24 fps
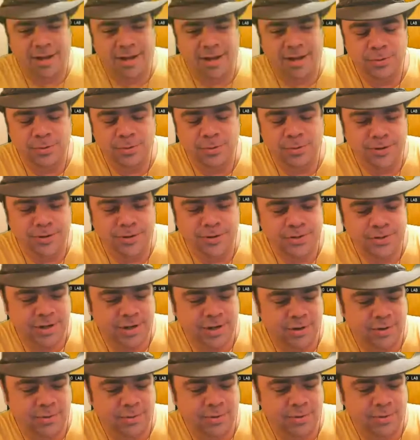years
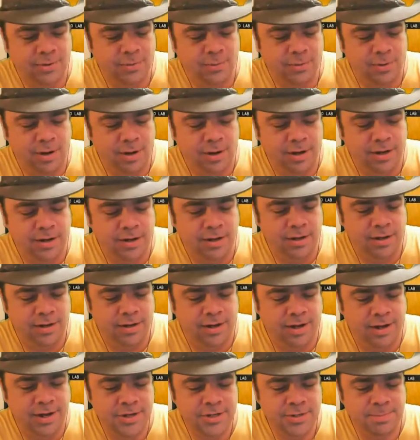ago, a
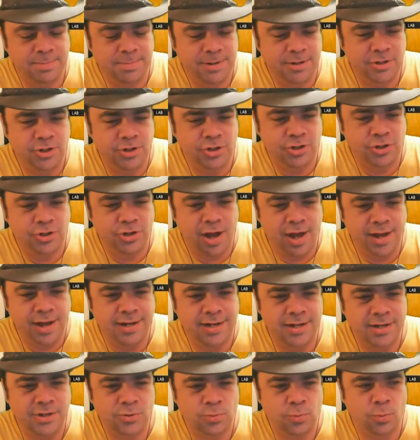husband shot
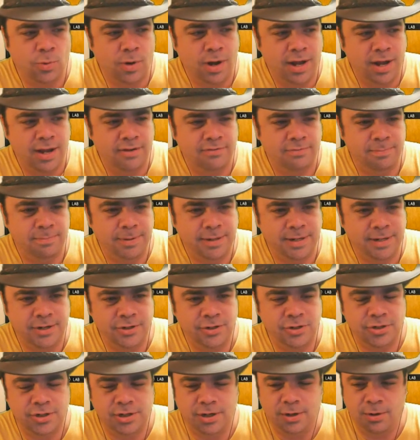his wife because
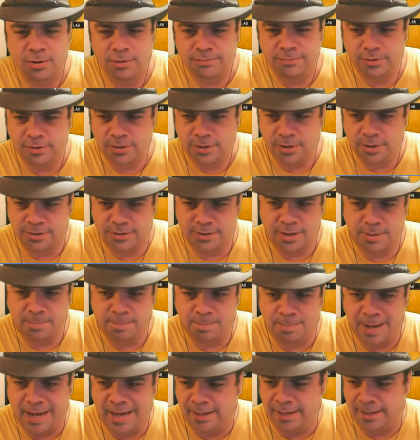she overcooked the
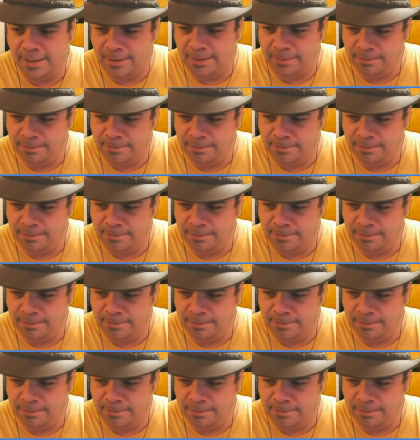bacon.